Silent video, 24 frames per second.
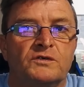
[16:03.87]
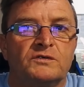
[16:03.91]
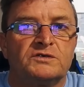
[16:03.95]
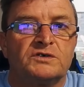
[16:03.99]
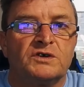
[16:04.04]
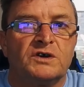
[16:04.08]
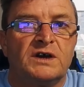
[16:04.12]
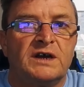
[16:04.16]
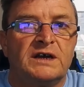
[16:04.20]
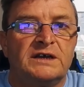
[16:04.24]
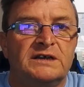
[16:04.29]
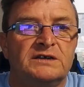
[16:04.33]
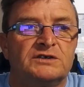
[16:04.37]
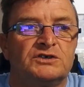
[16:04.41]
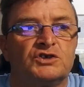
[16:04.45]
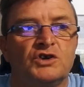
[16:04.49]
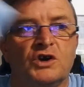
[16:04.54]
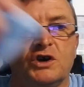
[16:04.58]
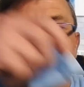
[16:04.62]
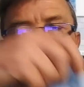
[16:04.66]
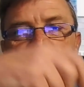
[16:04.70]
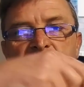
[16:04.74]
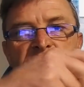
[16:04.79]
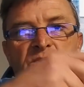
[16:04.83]
So you
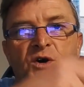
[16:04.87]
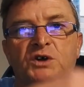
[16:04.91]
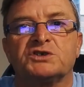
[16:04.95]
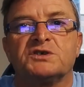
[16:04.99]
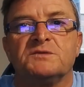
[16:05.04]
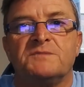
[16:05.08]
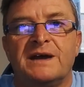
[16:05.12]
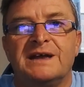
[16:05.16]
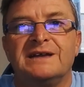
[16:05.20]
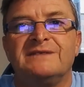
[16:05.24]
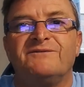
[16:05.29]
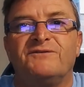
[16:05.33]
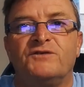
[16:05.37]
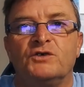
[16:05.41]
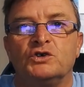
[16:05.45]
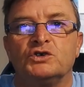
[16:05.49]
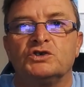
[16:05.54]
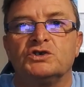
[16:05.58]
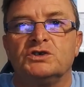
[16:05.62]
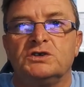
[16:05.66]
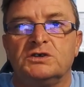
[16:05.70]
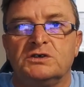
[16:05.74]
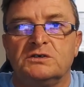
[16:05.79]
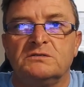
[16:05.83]
start at bottom end
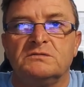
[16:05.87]
first.